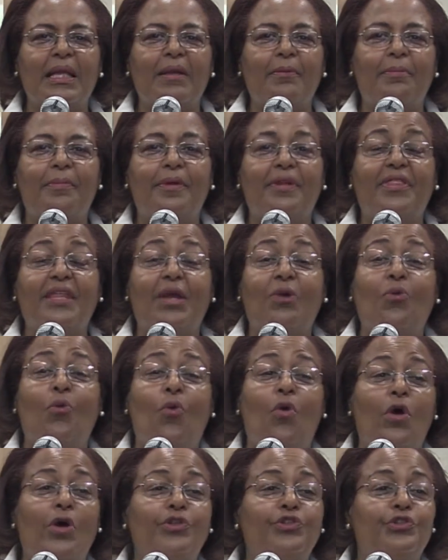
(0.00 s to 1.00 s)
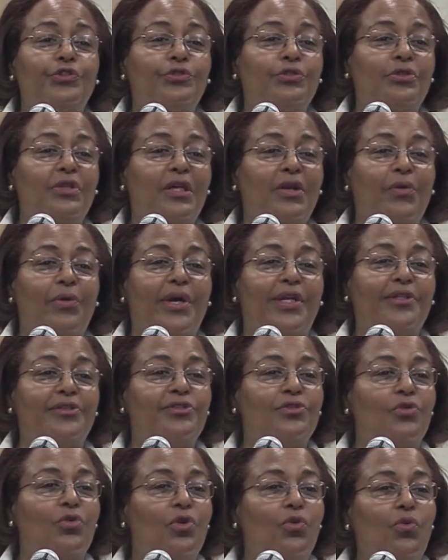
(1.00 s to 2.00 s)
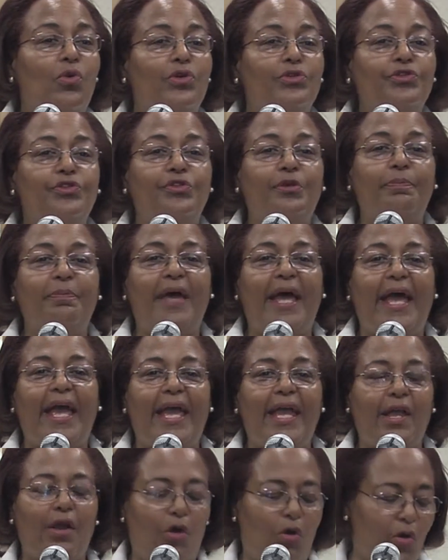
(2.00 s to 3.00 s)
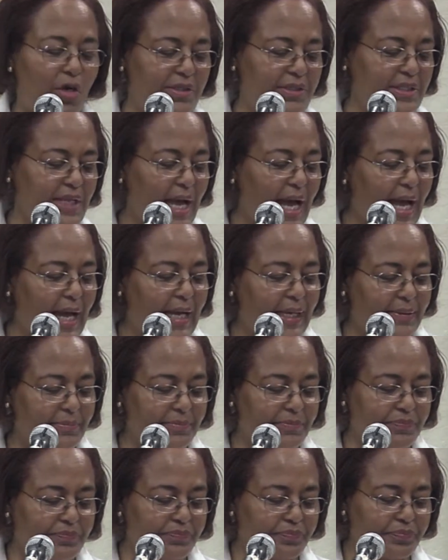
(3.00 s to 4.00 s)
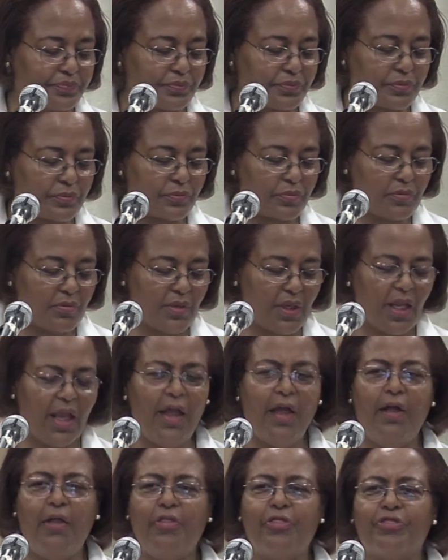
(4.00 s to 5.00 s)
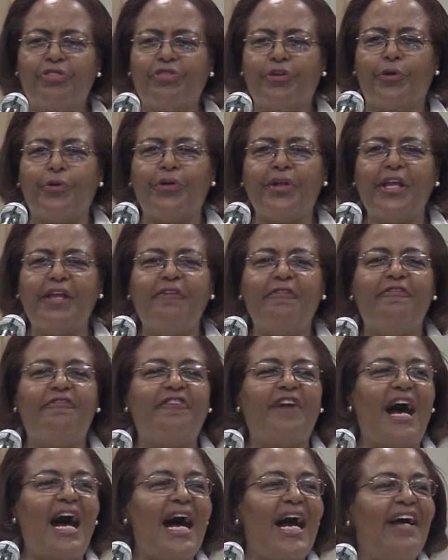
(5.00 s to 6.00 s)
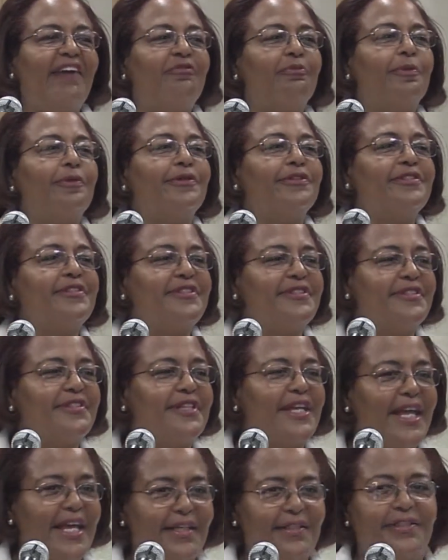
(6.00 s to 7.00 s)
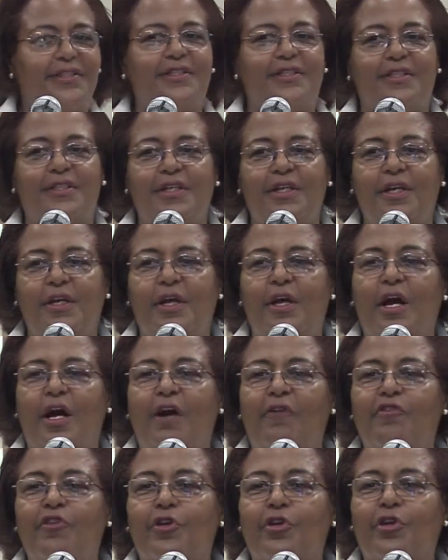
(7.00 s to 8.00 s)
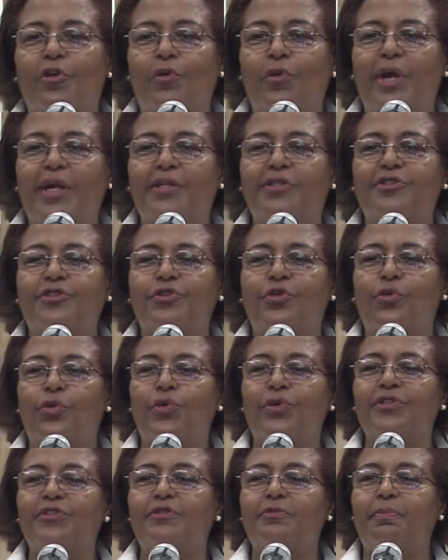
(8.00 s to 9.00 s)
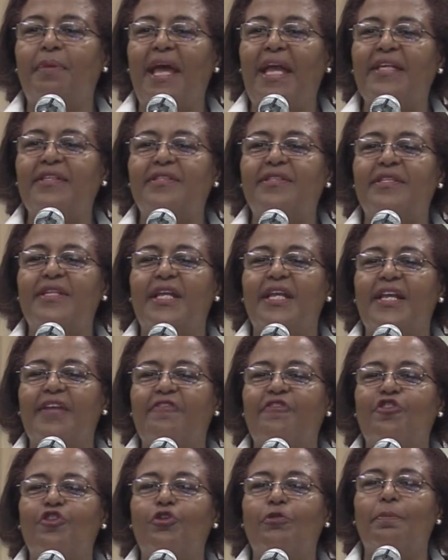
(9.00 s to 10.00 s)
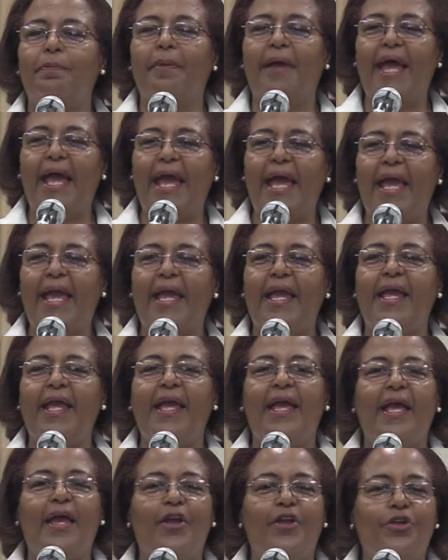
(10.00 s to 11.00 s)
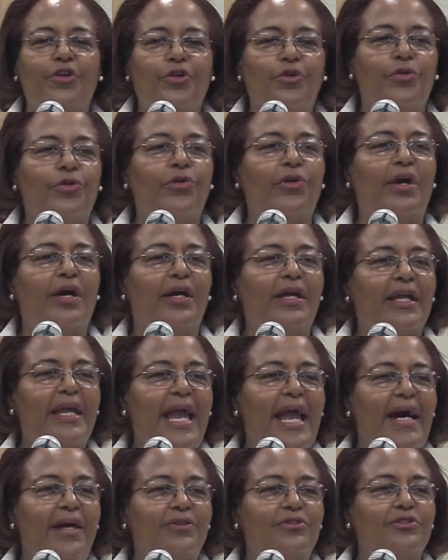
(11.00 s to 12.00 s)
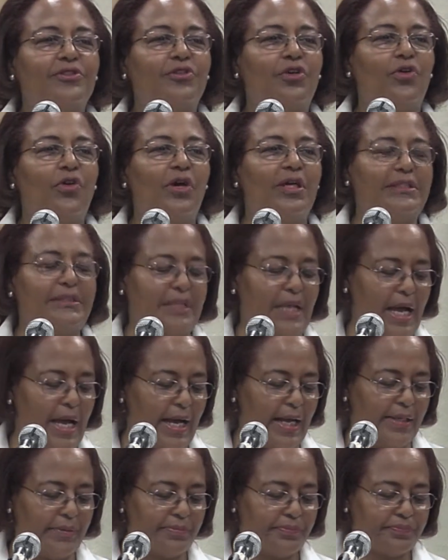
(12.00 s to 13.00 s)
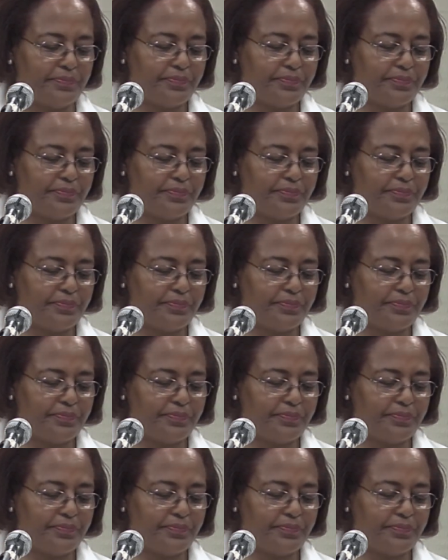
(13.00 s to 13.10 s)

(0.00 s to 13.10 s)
But they want you, the credit score wants you to pay on time. 35% of your credit score is based if you pay your accounts on time.